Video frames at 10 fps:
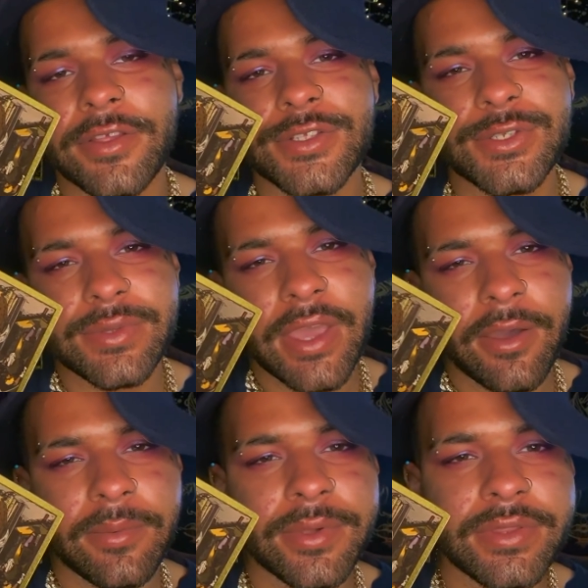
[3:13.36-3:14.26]
So
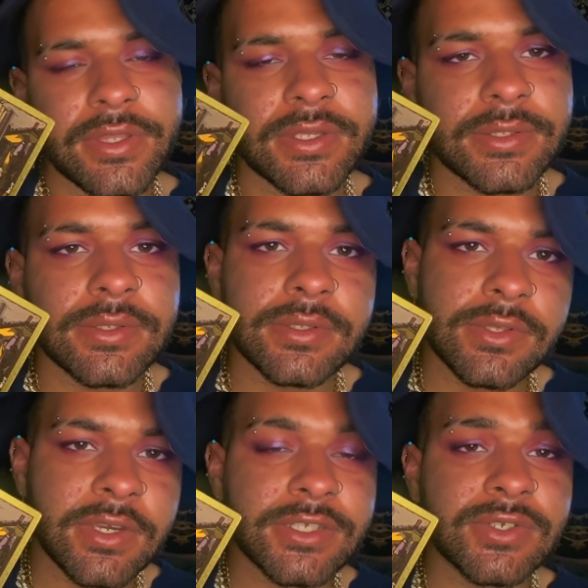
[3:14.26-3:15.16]
yeah, with this,
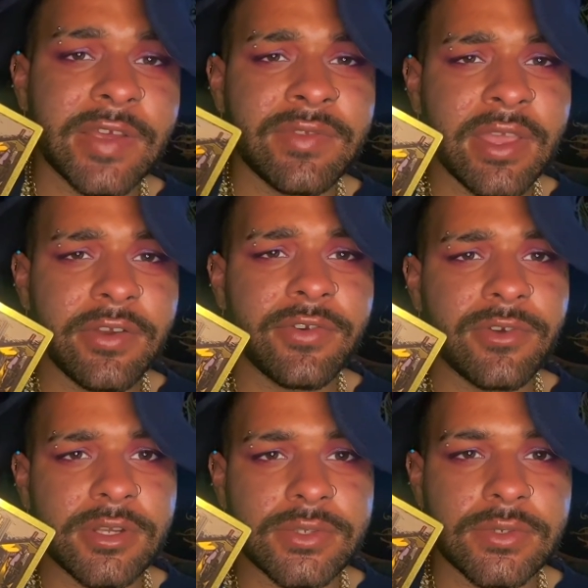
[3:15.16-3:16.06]
you guys are definitely at a
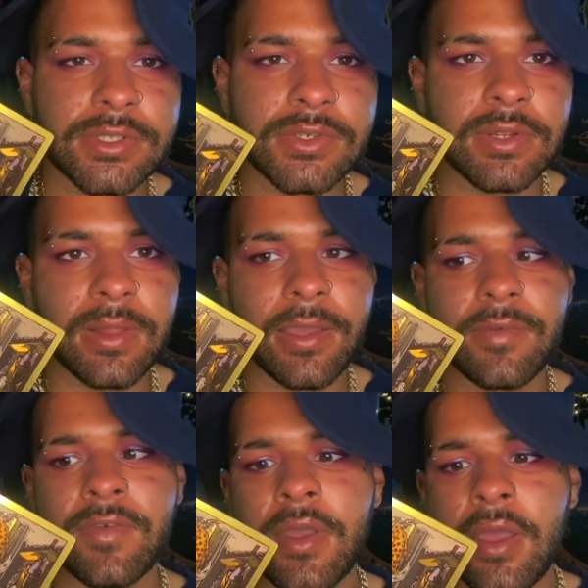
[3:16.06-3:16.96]
crossroads in your
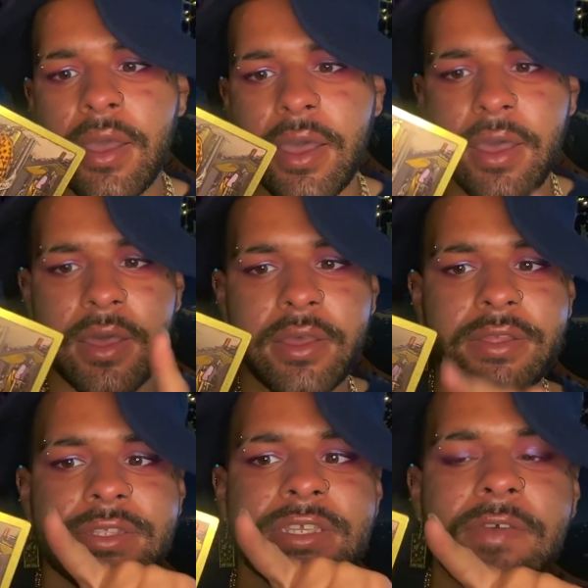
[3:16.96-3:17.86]
life.
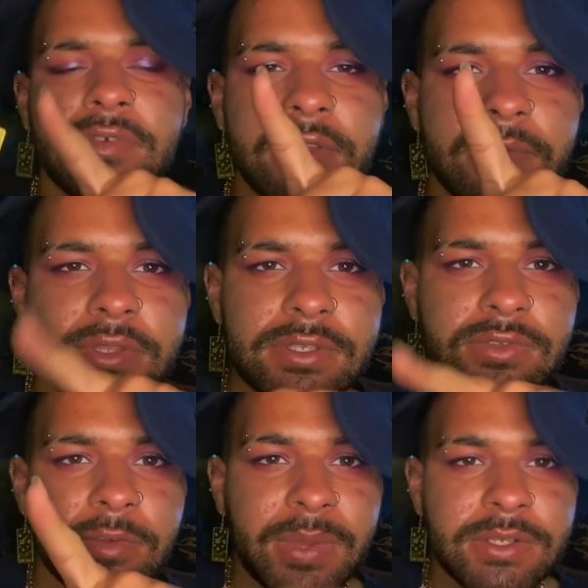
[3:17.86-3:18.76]
Definitely with this
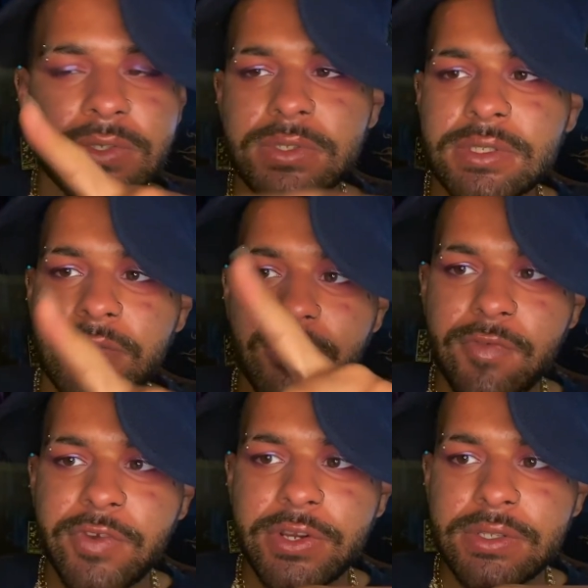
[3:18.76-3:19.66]
Three of Pentacles in the
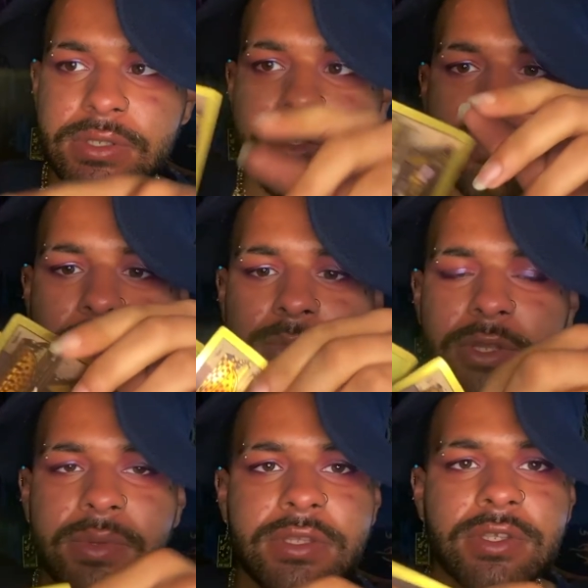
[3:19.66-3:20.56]
reverse.
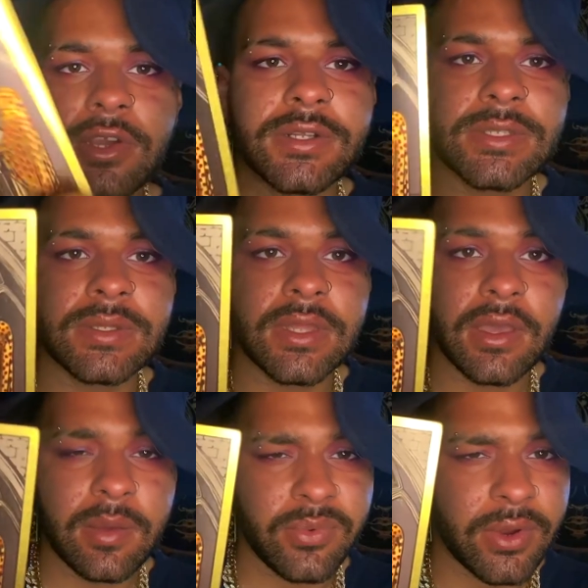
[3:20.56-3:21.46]
Normally when this card's in the
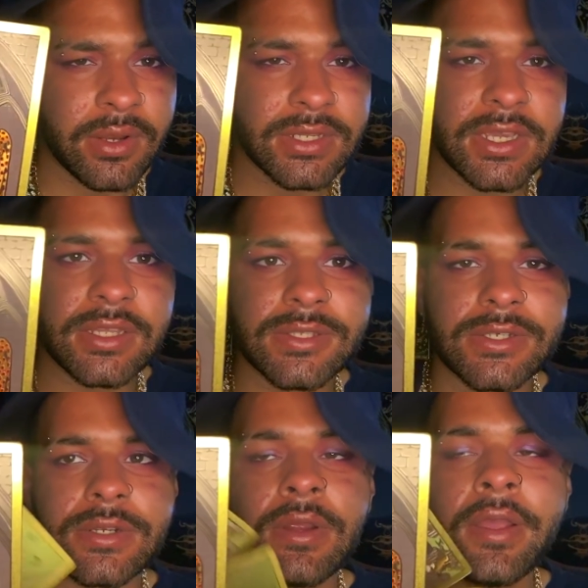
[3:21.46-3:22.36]
upright,
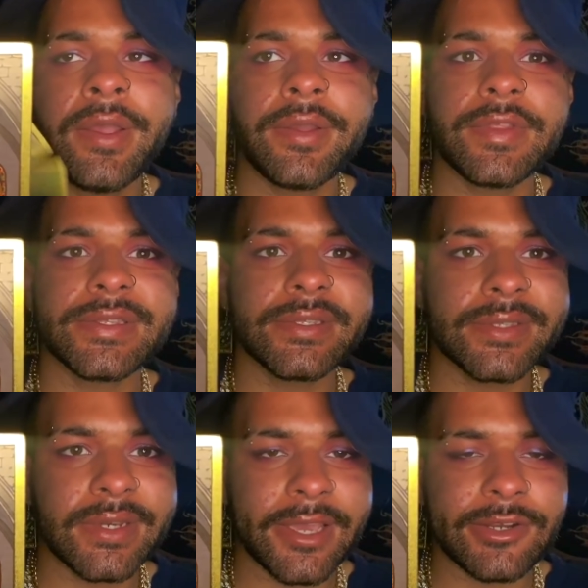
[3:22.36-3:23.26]
Cancer, this is
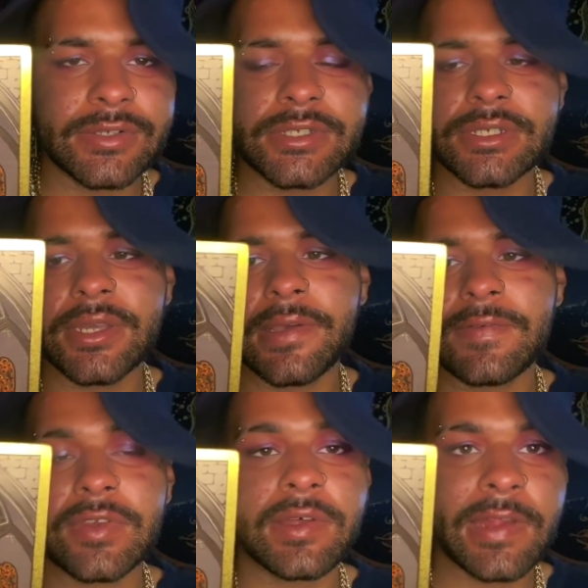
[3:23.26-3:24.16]
an energy
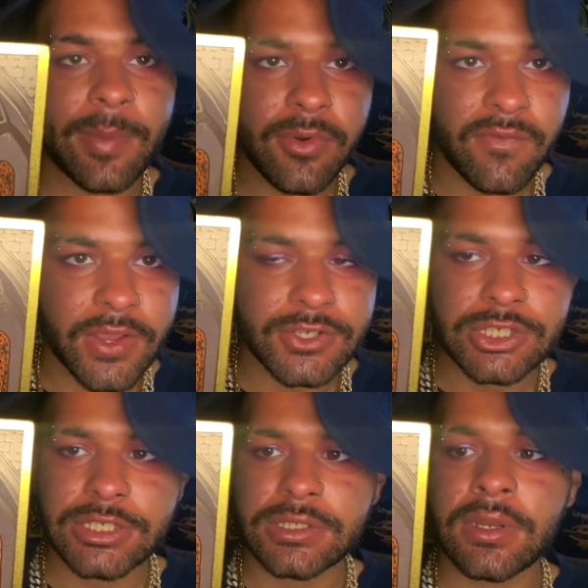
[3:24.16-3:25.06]
of
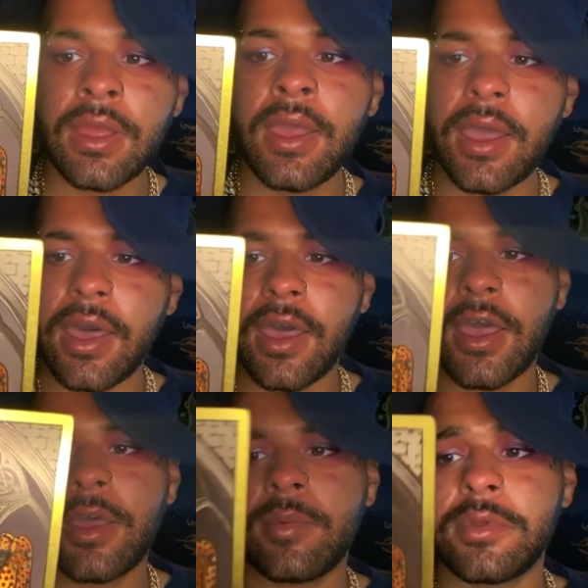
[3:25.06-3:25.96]
collaboration.
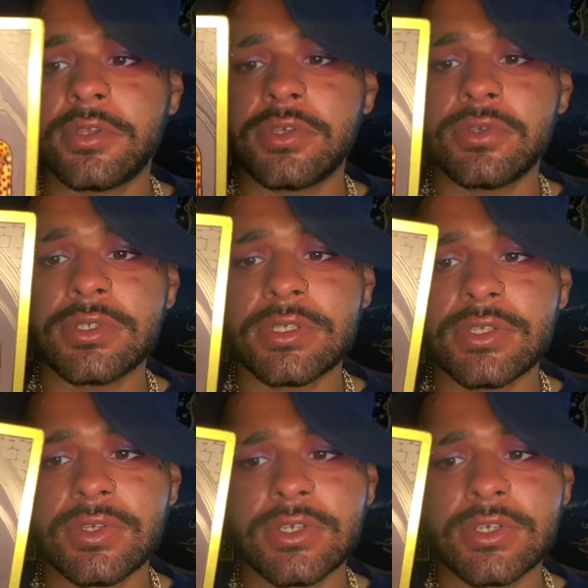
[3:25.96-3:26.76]
Usually